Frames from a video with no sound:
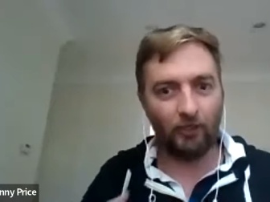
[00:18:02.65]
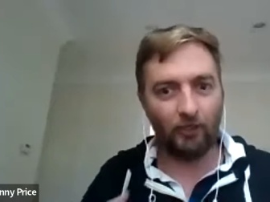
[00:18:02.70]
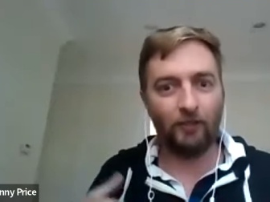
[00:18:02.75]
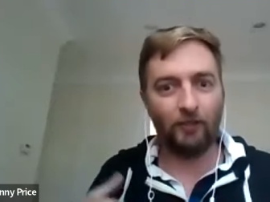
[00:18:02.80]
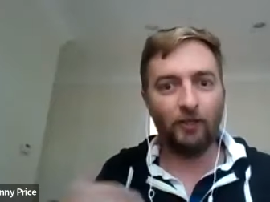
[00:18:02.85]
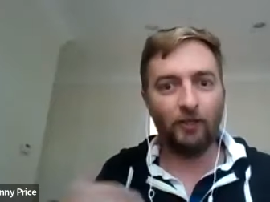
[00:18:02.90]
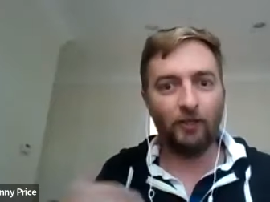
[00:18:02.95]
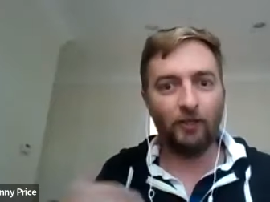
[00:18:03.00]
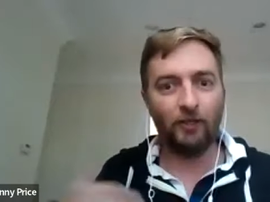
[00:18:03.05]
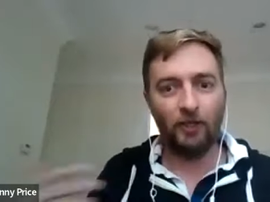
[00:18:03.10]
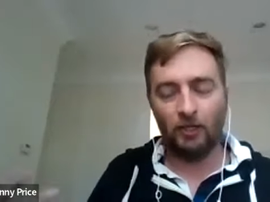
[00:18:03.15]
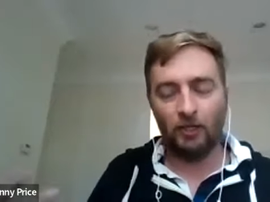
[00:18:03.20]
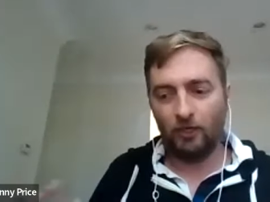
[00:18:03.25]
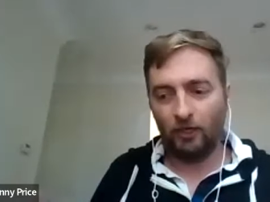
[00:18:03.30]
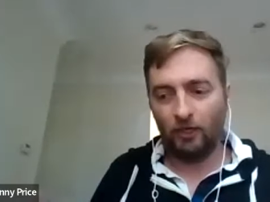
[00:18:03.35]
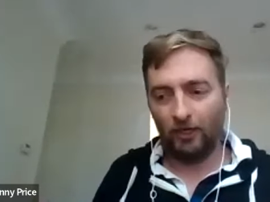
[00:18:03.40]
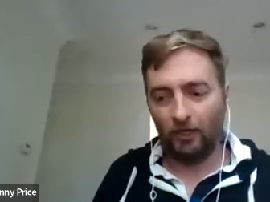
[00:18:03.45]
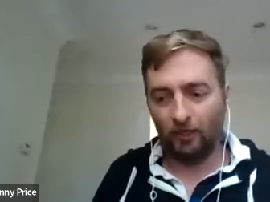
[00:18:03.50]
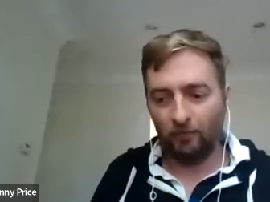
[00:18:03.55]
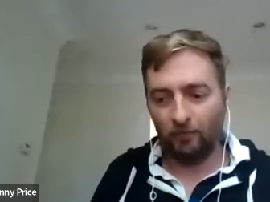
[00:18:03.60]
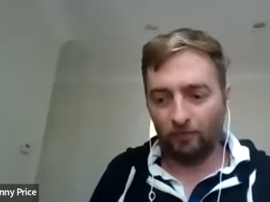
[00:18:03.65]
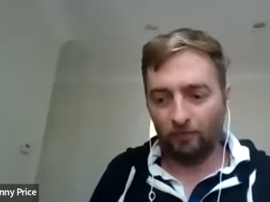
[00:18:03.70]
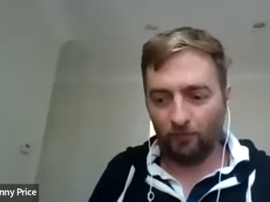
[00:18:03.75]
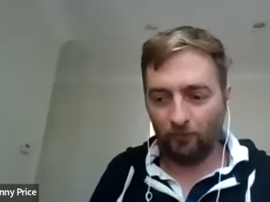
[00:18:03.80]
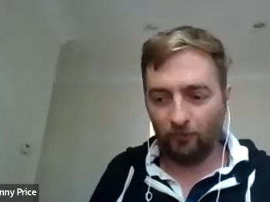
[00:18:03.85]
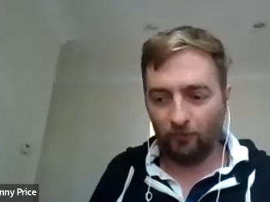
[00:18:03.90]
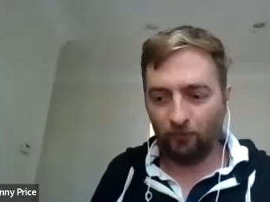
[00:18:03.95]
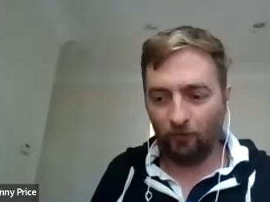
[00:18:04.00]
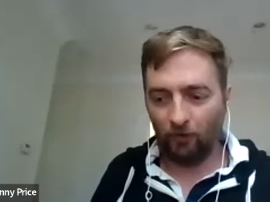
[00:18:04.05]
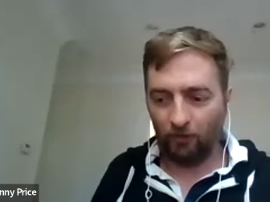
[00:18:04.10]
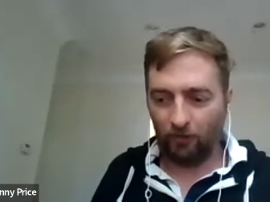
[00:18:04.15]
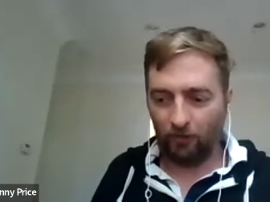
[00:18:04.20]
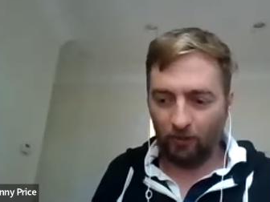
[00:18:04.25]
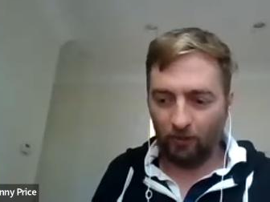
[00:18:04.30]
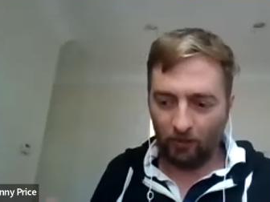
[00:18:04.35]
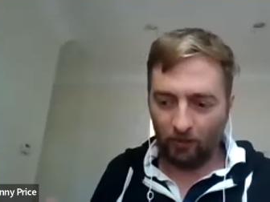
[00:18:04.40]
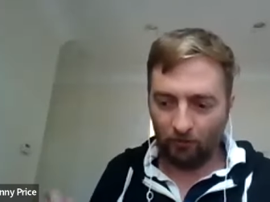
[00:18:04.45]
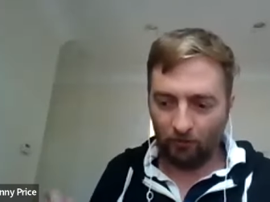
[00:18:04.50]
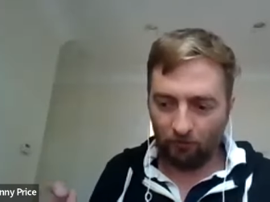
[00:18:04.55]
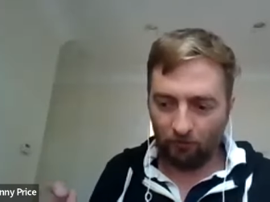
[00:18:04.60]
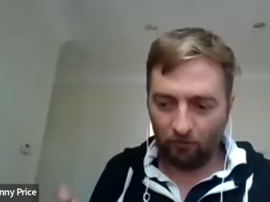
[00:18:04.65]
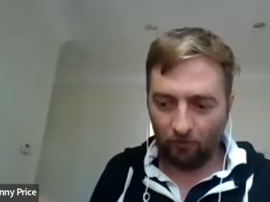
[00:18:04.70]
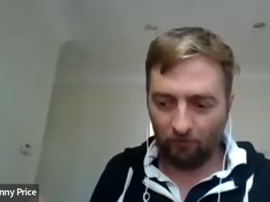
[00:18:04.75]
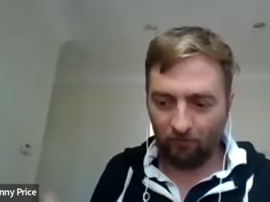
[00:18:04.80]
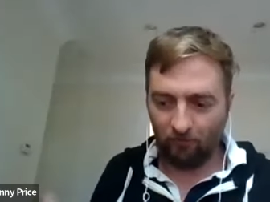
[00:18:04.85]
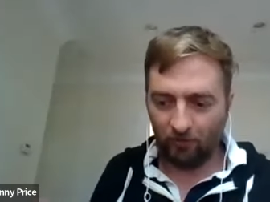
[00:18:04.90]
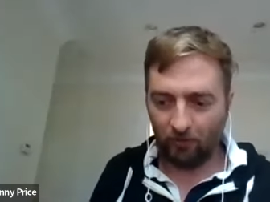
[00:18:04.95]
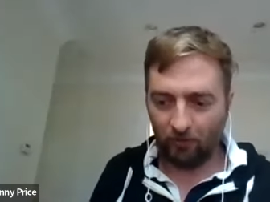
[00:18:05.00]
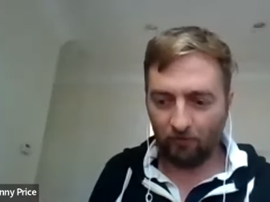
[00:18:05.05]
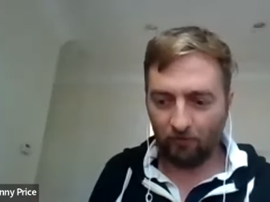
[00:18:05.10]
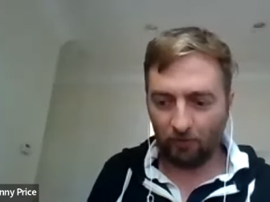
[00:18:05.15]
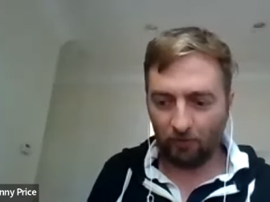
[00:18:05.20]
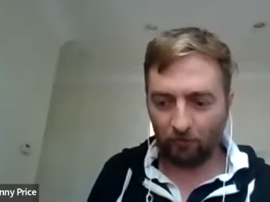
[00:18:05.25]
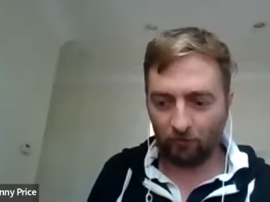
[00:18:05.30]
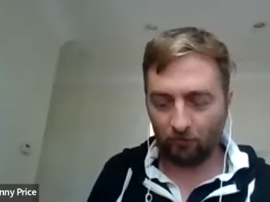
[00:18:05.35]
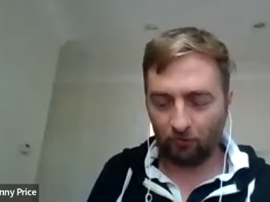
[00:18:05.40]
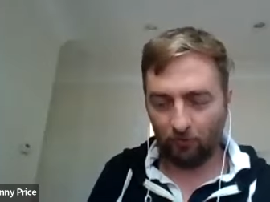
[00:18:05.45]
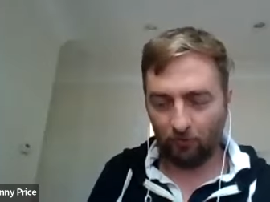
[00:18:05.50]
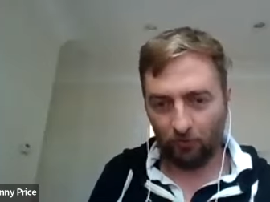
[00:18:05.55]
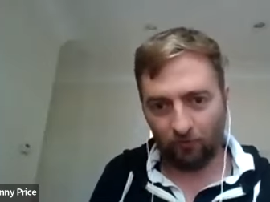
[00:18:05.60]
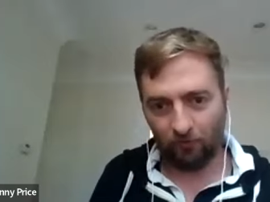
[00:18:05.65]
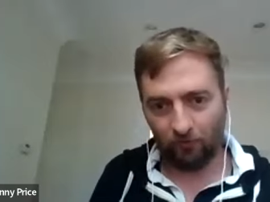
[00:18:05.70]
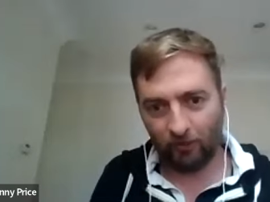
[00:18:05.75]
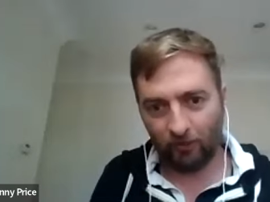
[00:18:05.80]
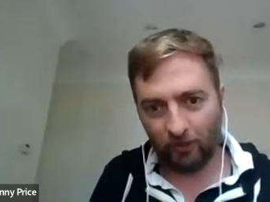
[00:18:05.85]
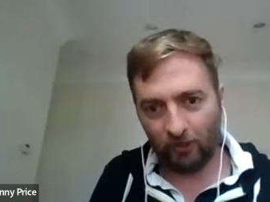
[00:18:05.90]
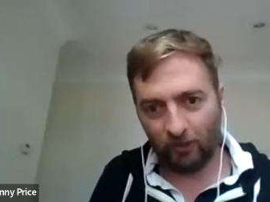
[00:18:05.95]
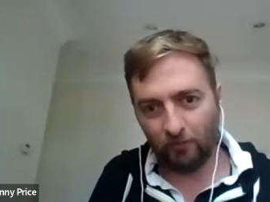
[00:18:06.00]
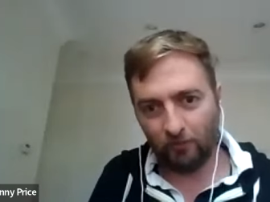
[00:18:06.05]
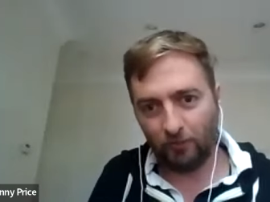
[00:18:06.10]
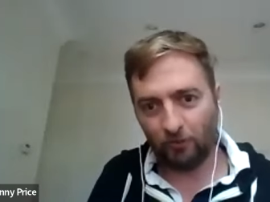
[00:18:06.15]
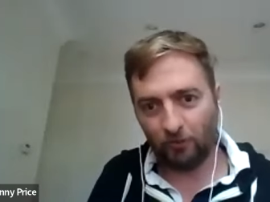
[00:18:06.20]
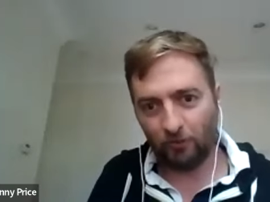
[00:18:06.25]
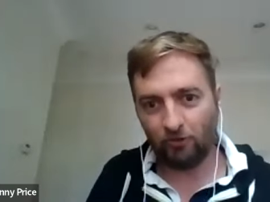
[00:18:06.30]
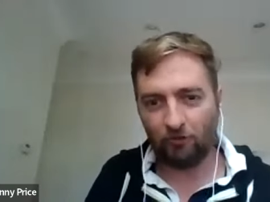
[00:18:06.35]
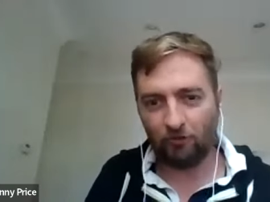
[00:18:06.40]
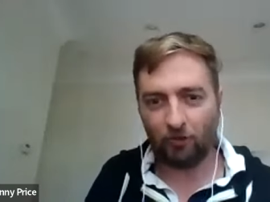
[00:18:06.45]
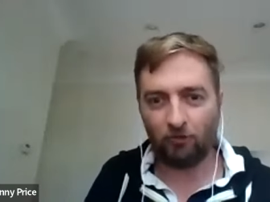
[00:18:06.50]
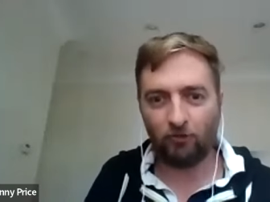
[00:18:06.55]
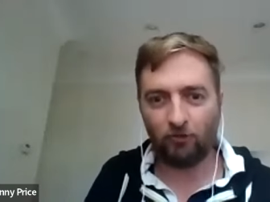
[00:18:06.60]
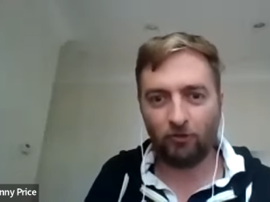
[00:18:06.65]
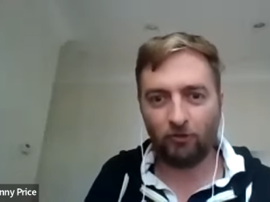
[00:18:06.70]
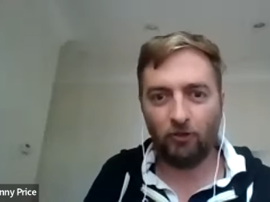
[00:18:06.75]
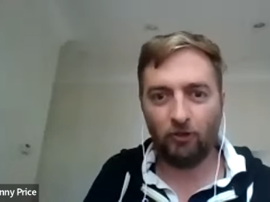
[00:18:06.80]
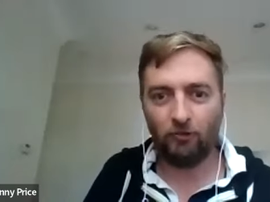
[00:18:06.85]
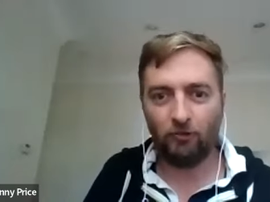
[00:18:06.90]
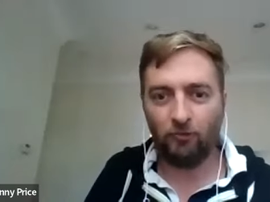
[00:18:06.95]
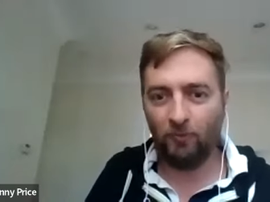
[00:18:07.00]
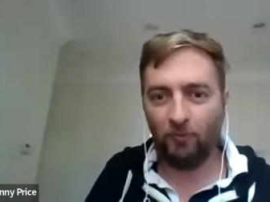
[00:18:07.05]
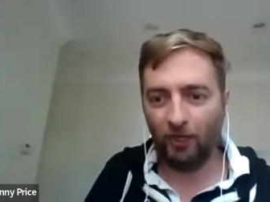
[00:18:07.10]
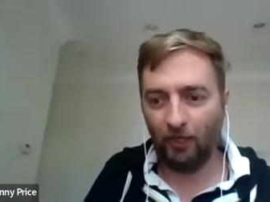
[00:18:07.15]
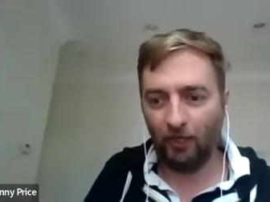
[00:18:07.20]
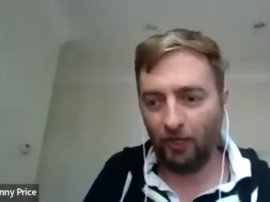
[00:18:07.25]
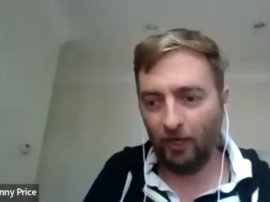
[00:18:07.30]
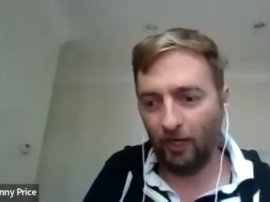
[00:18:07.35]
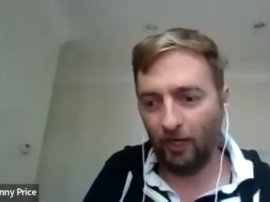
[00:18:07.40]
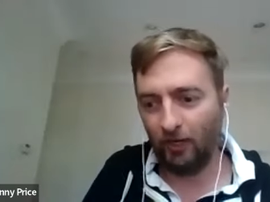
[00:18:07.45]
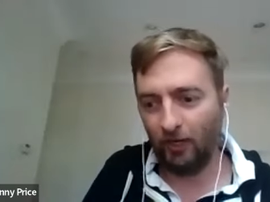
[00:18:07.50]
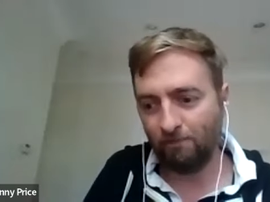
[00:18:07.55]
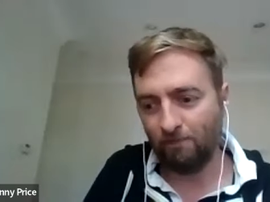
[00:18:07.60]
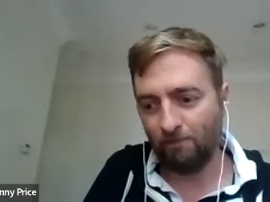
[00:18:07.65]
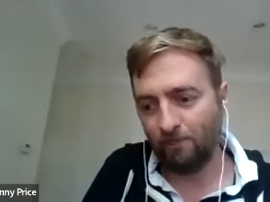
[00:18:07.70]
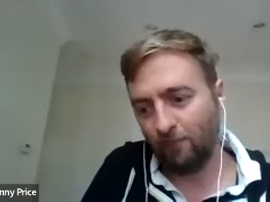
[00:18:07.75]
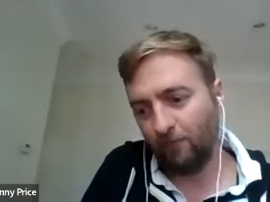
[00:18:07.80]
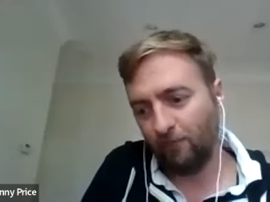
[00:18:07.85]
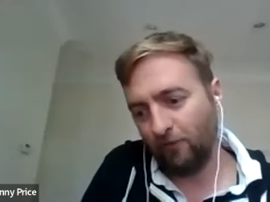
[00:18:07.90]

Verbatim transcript: And um, so, you know, there's some very, very small variable transaction costs, but um,